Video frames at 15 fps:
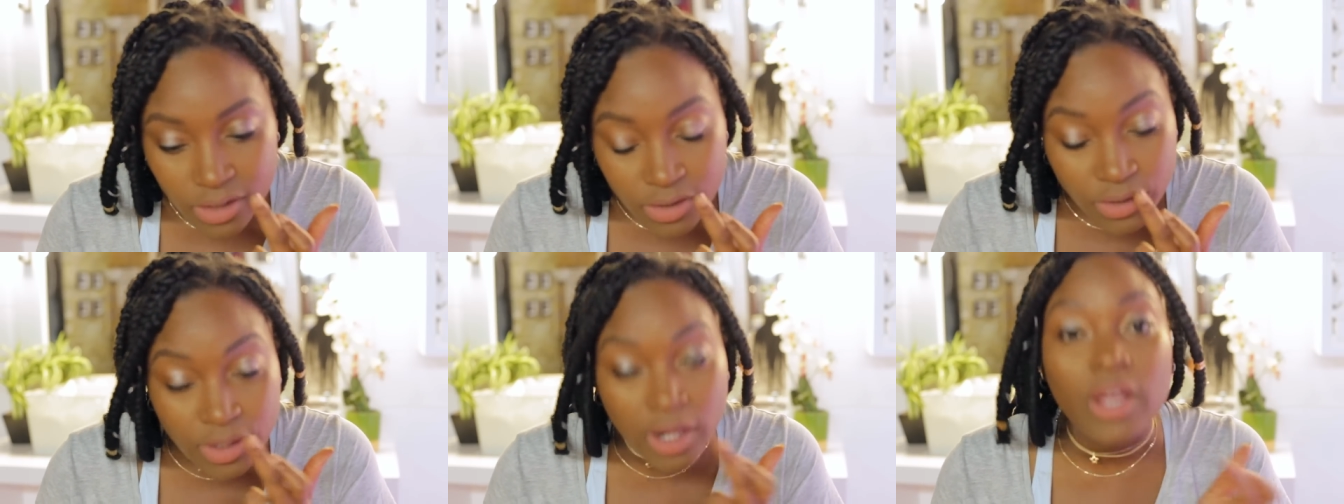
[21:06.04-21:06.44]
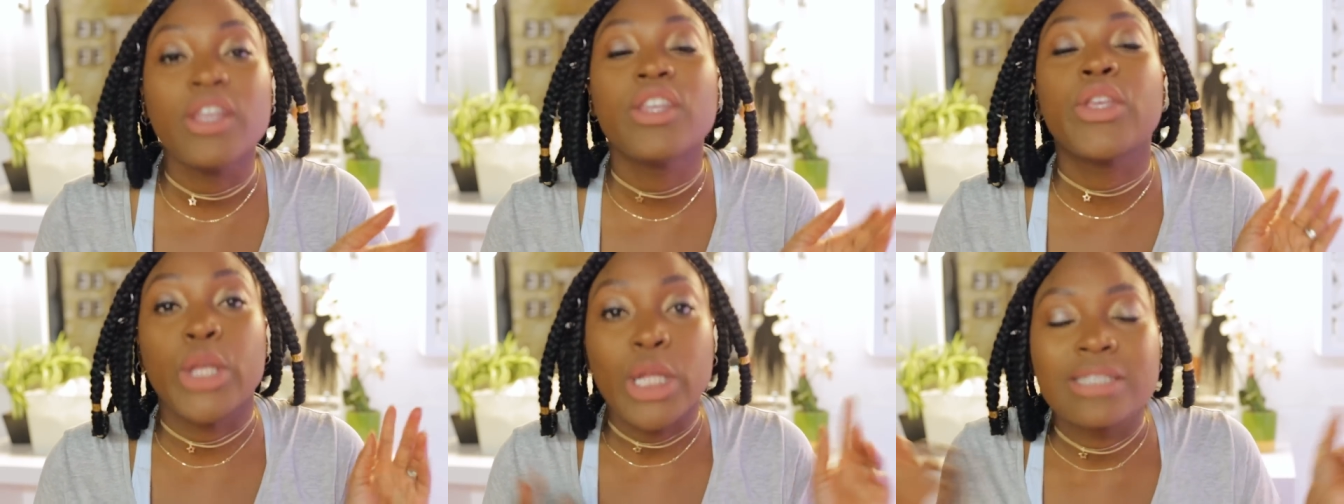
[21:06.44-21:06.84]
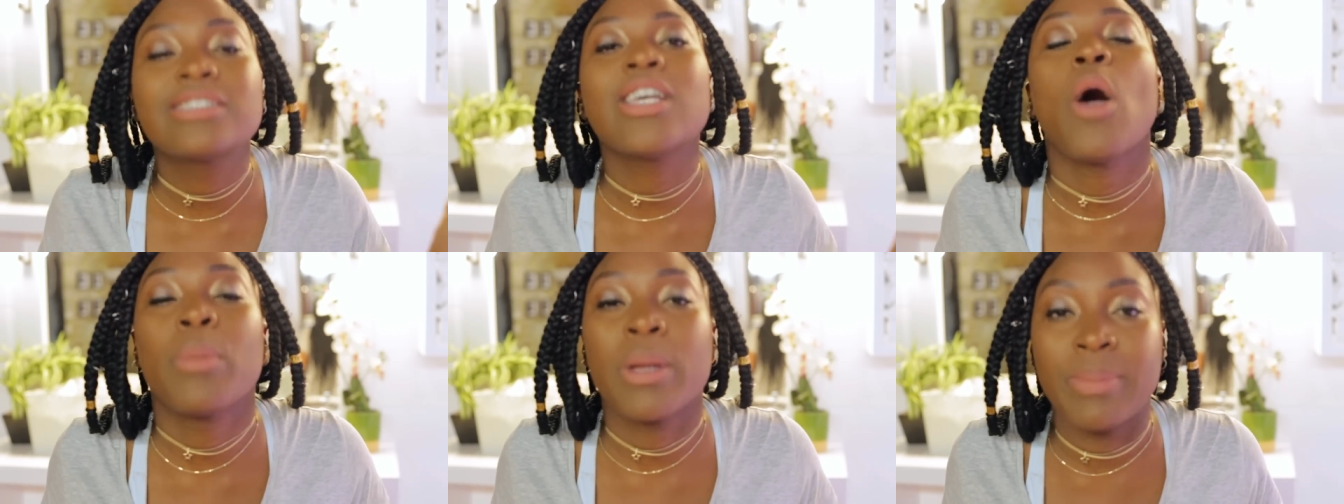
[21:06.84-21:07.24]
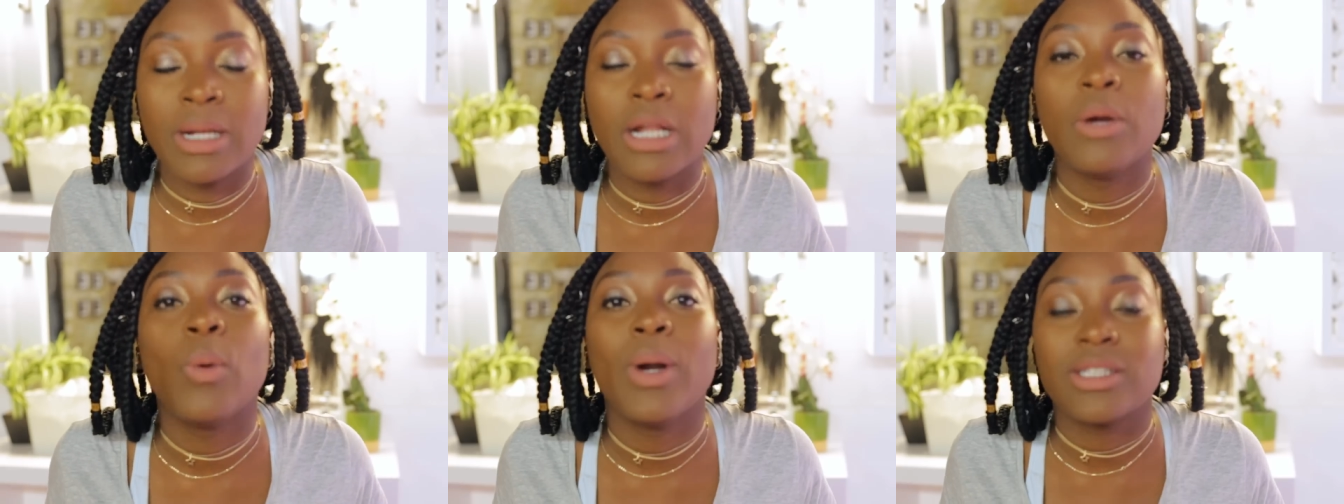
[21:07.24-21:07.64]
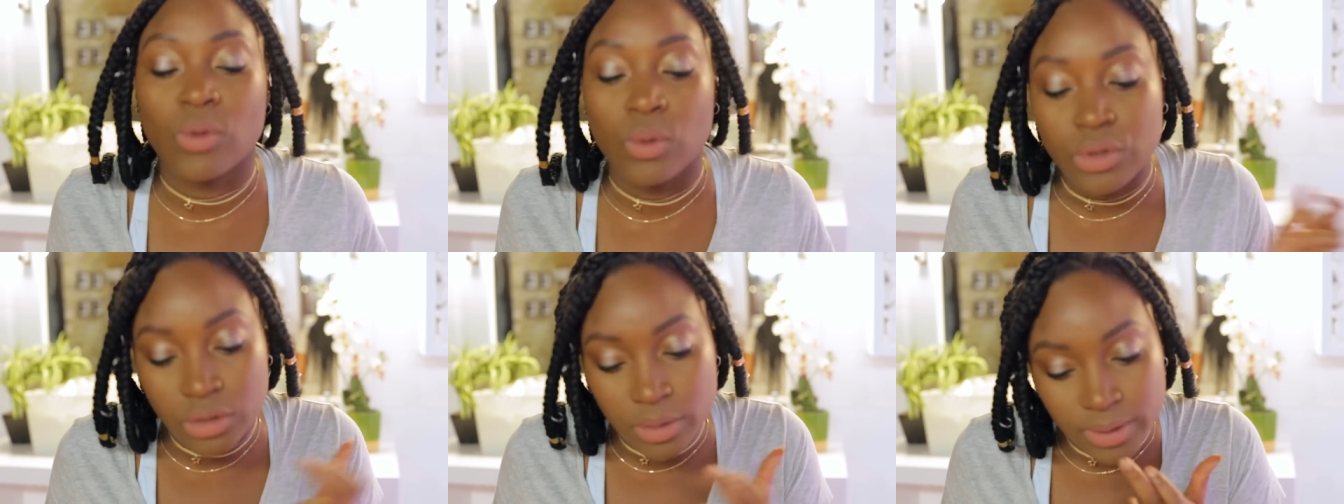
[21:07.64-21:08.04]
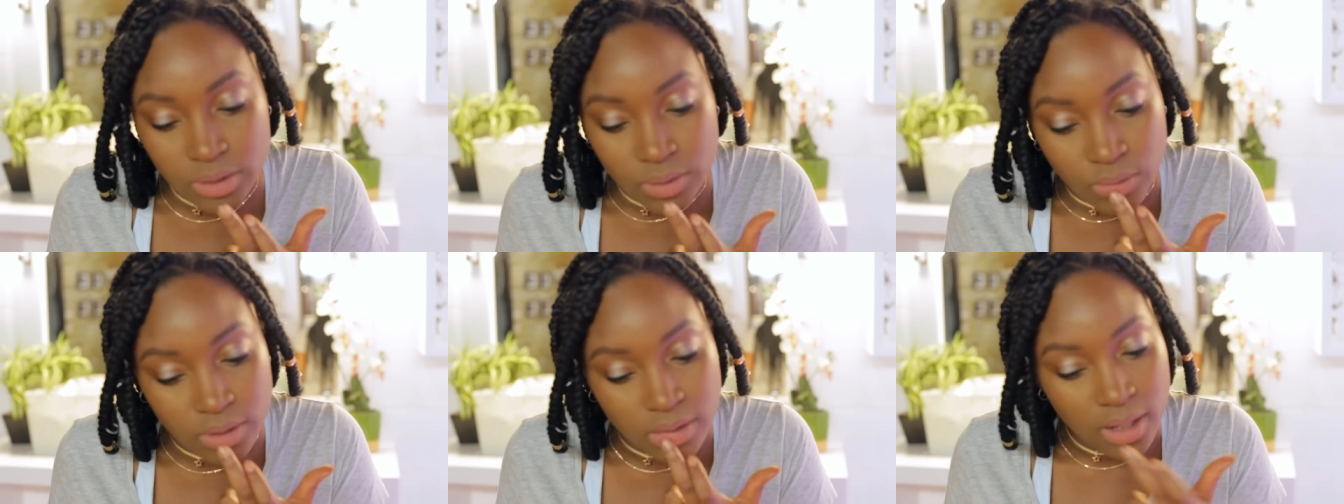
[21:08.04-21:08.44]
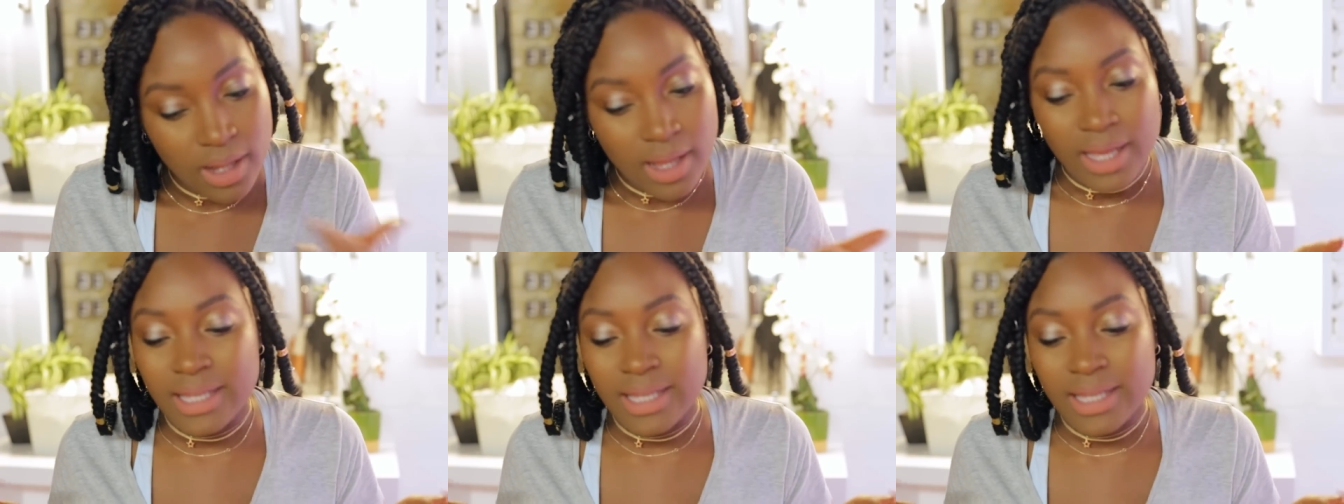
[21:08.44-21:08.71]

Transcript: You know, tell me below what it's called. You know what it's called.